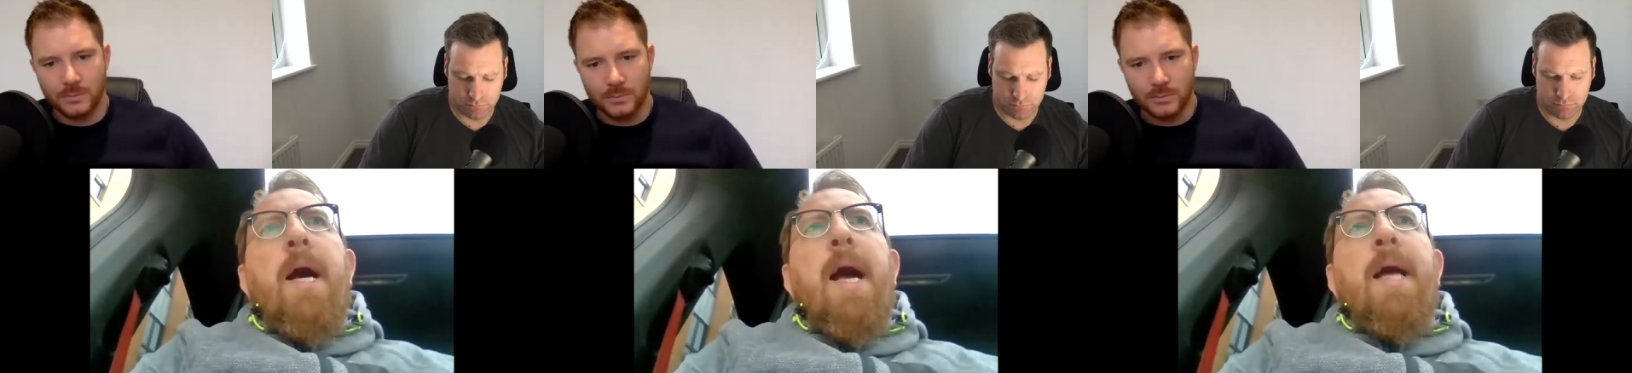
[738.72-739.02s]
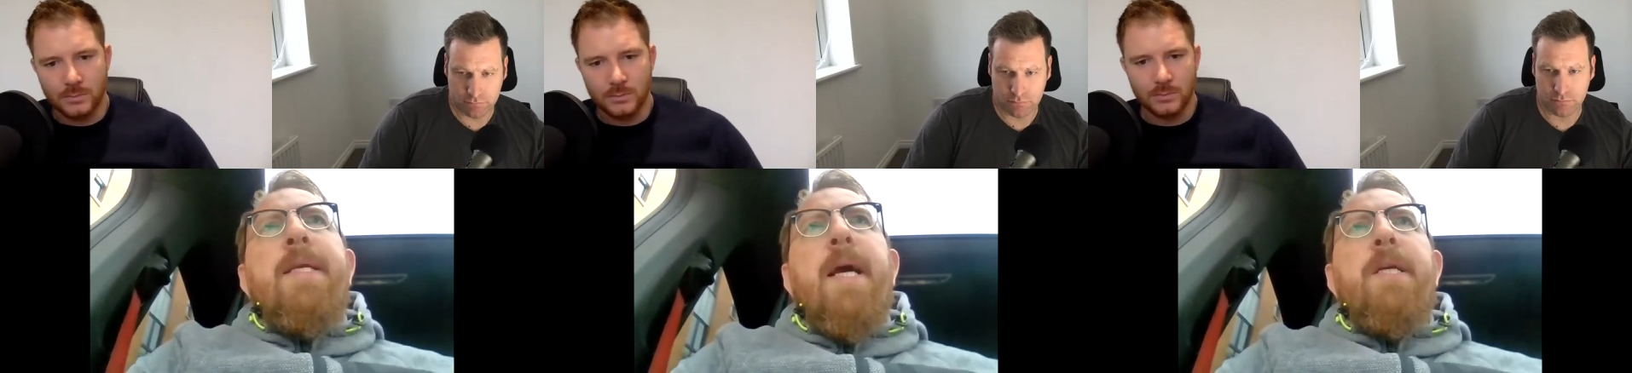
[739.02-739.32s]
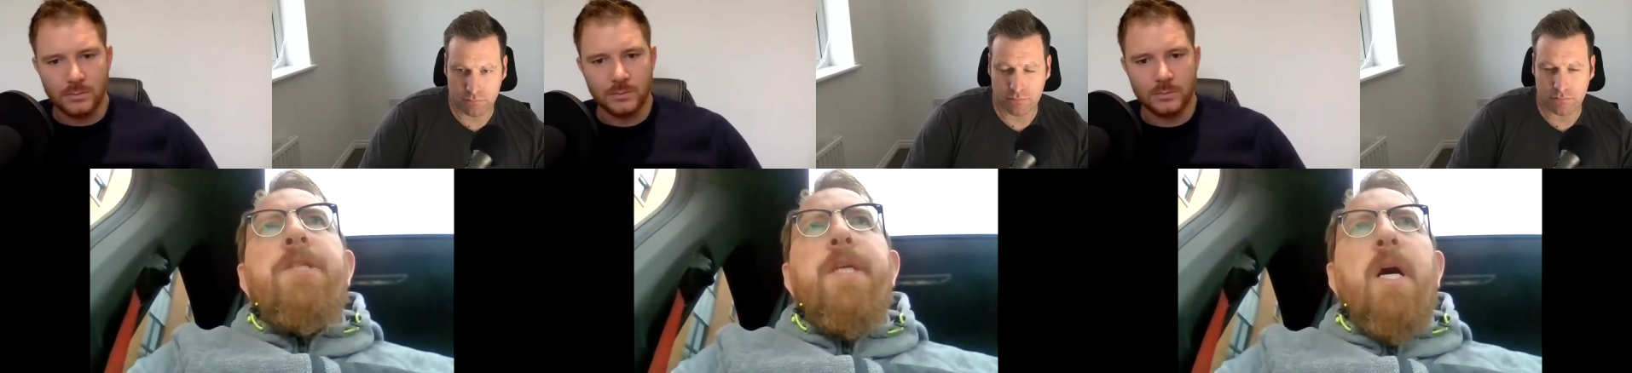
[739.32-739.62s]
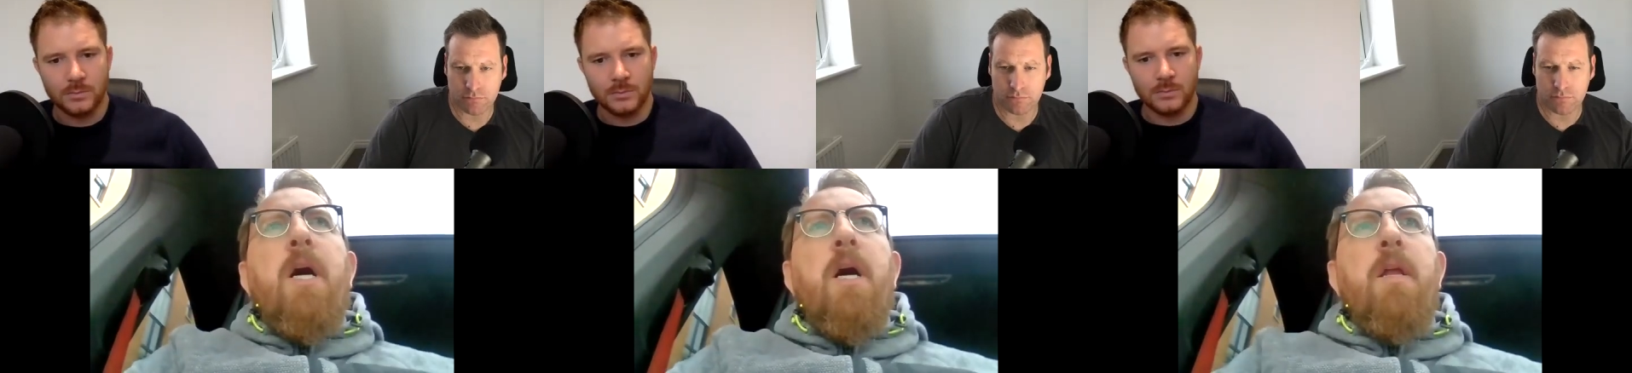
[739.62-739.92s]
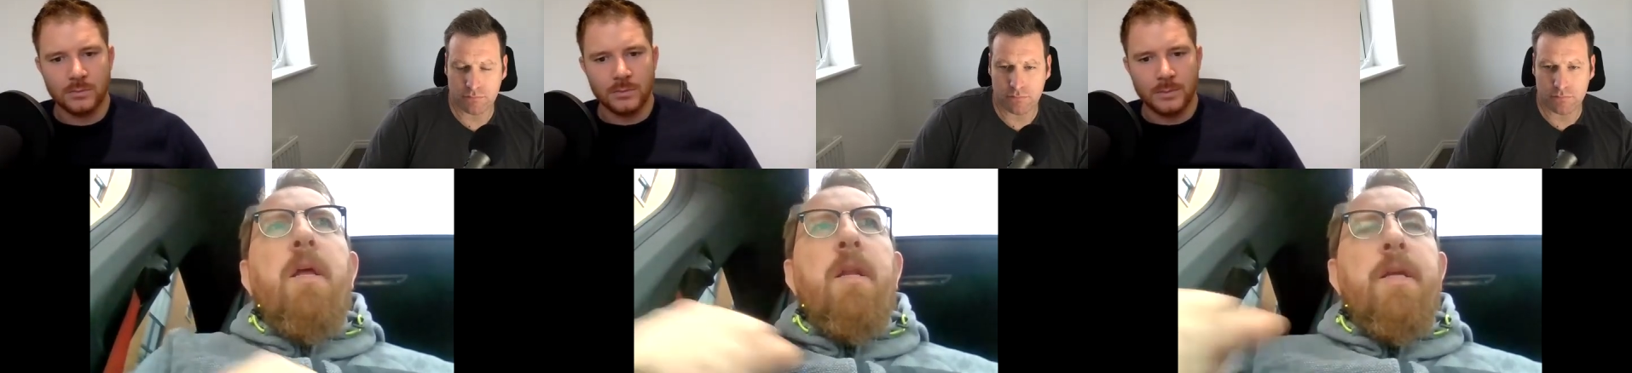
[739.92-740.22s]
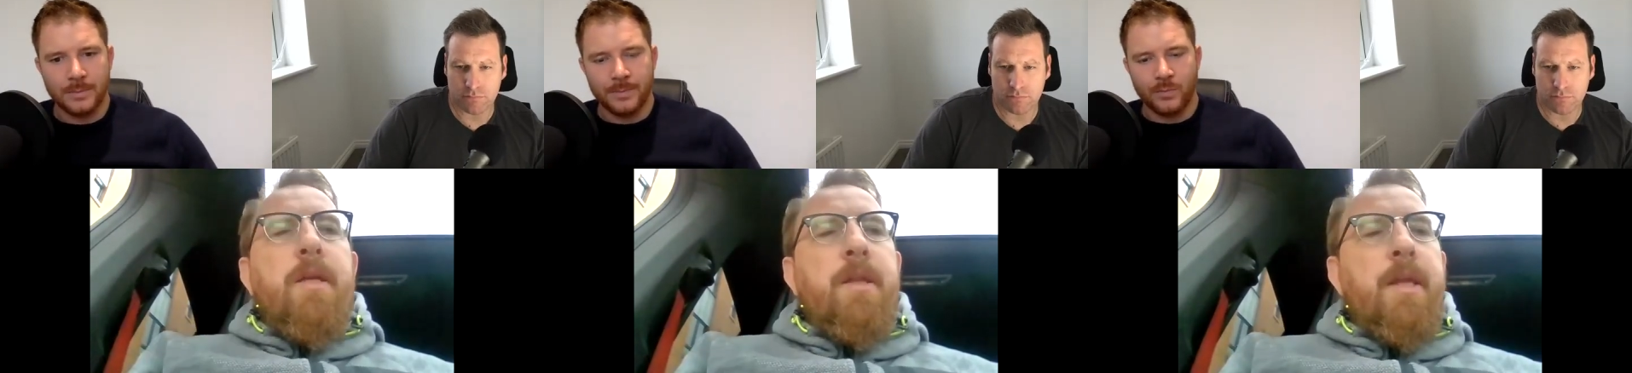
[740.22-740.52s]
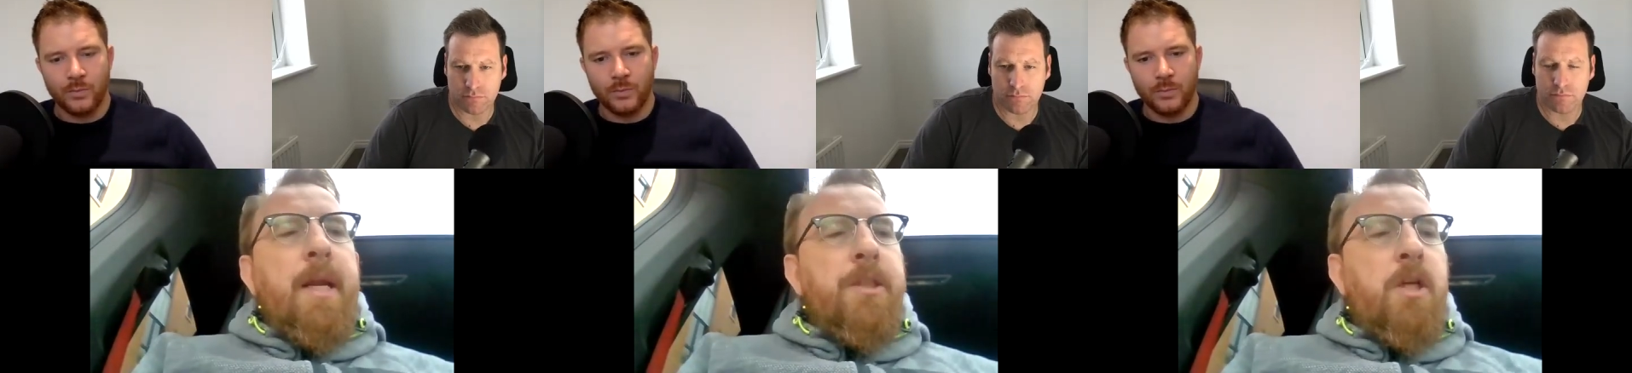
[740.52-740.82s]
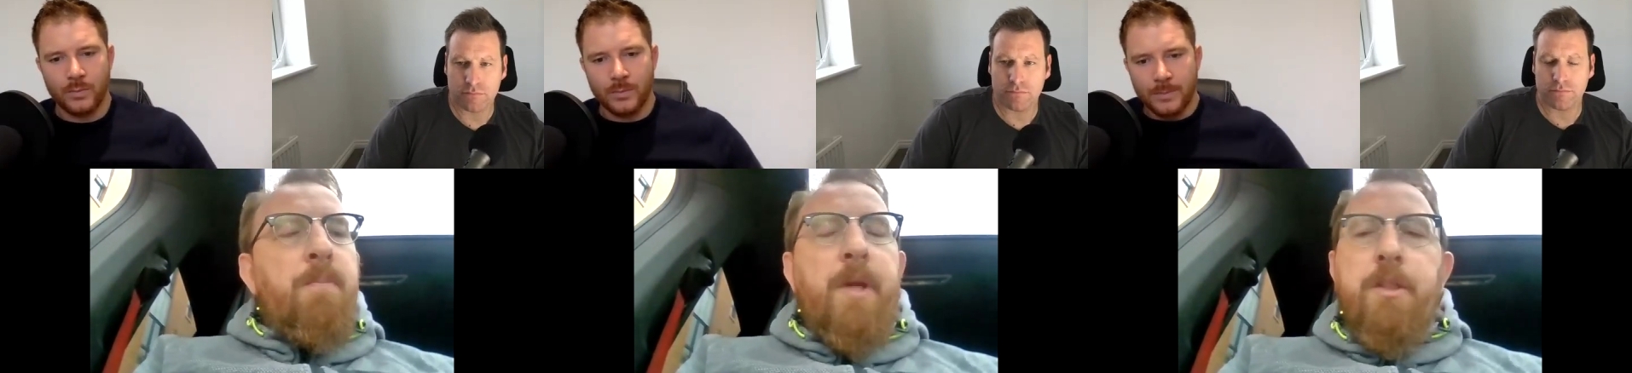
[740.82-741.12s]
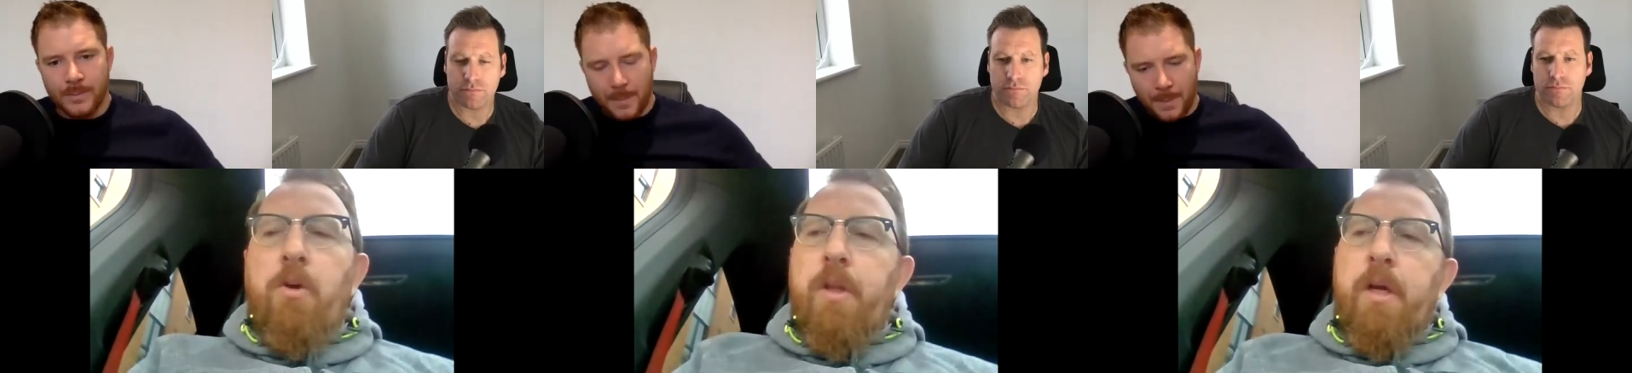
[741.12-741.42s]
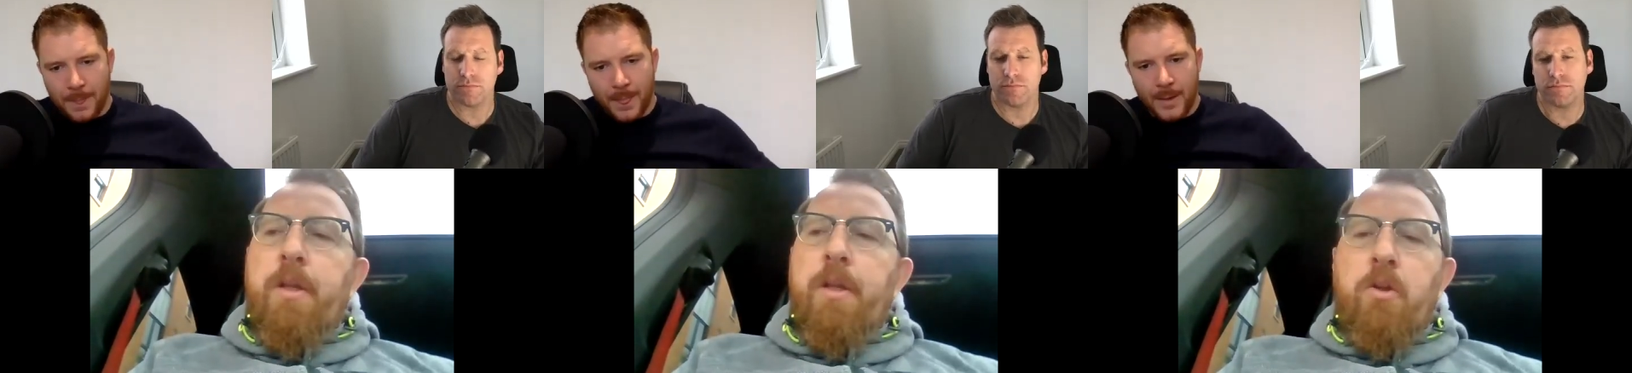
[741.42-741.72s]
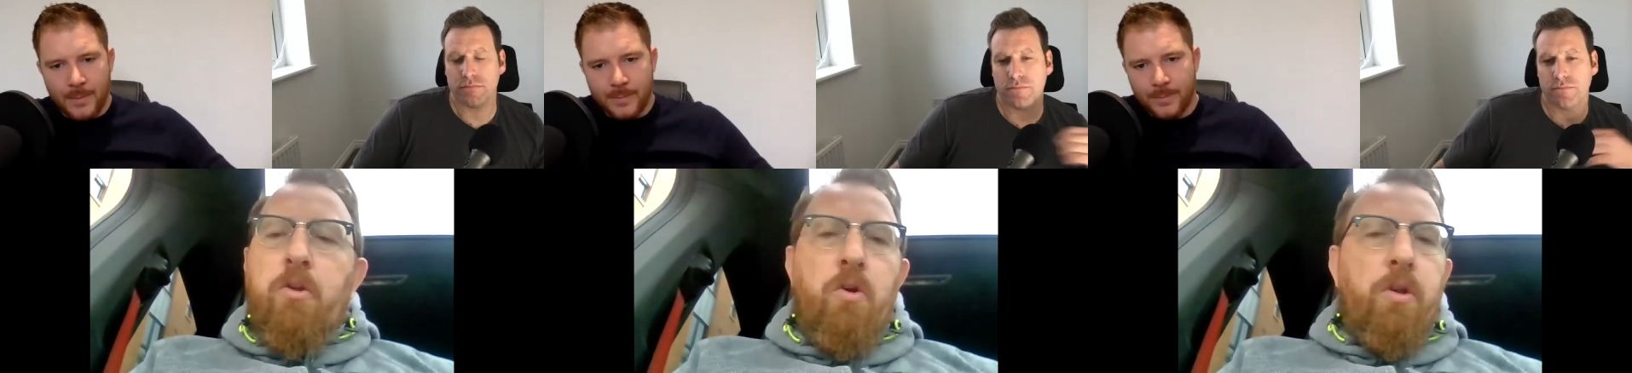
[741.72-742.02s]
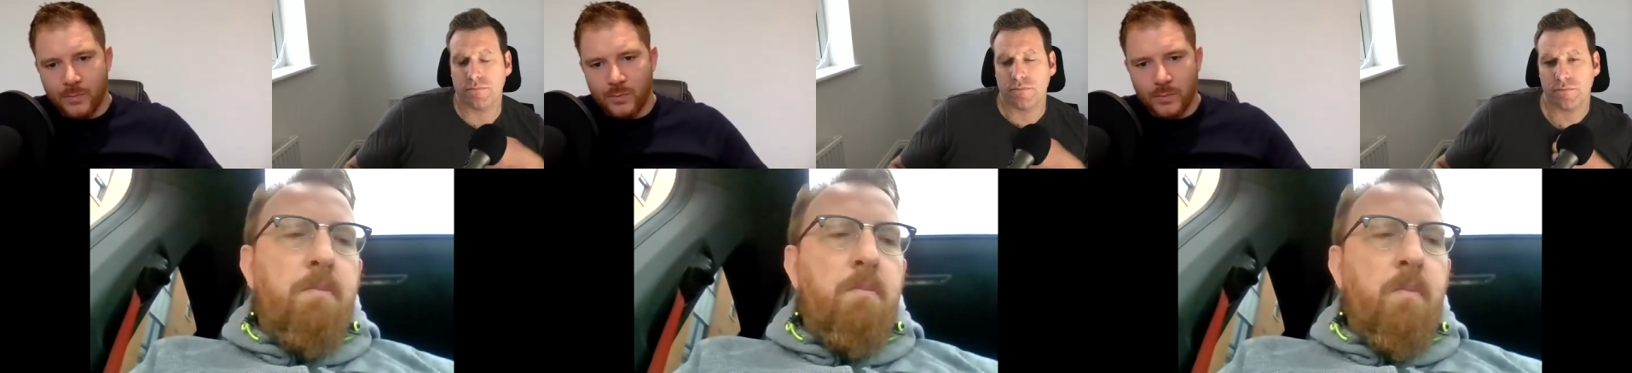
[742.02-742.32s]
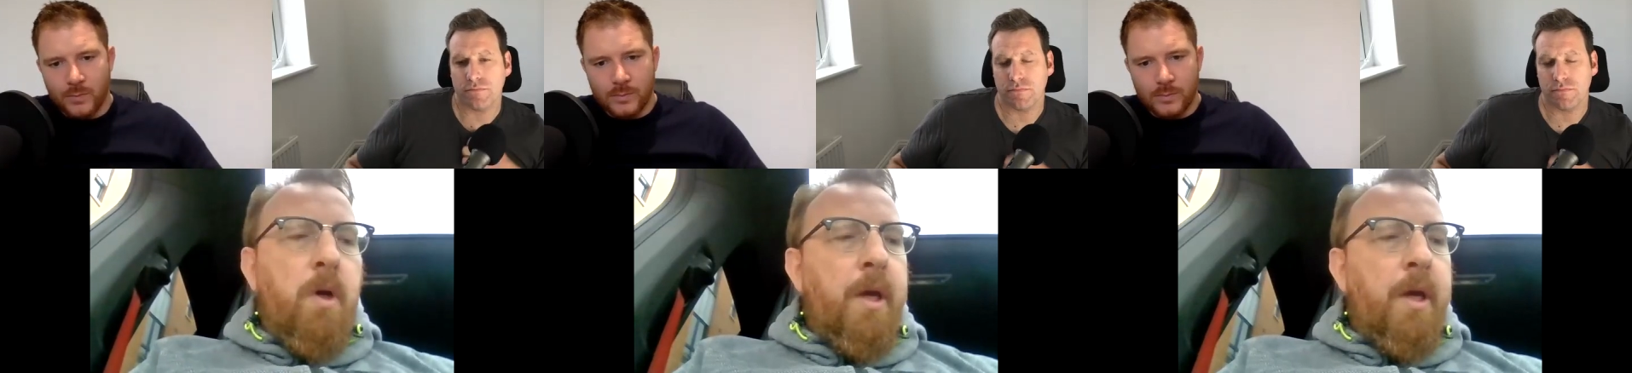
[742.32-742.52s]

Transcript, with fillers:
Speaker 1: an EICR, like there is companies out there that do them